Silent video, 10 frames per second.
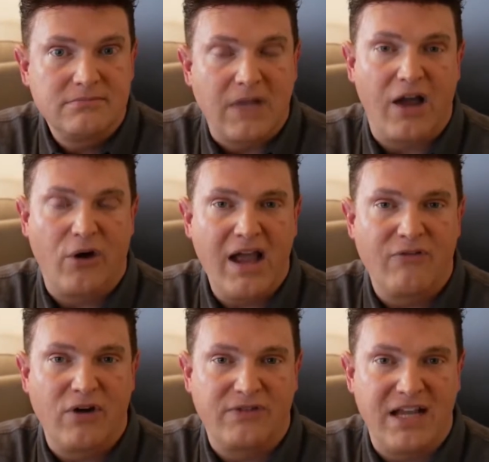I don't
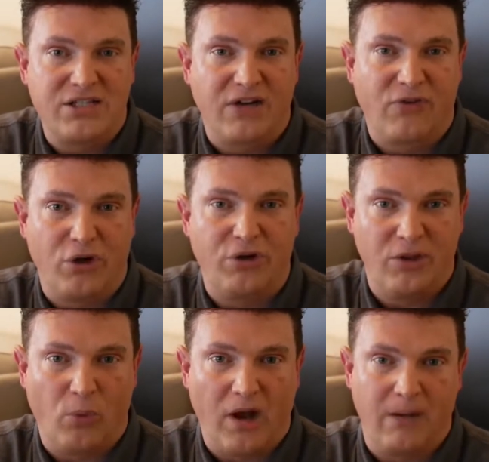have rough days, therefore I don't need
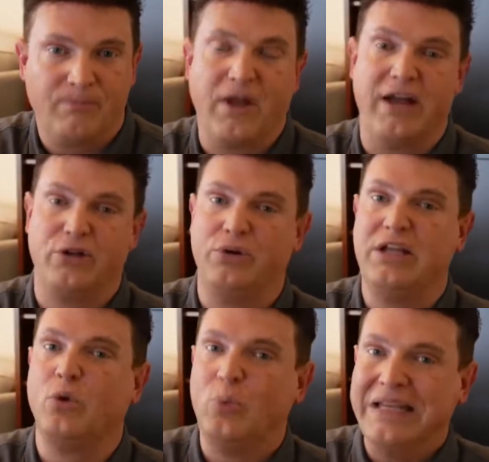the wine. I don't
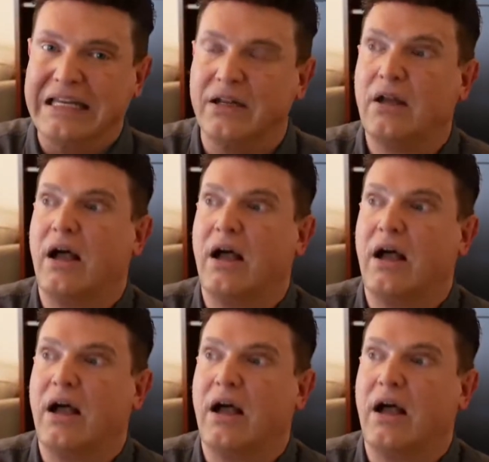need the weed.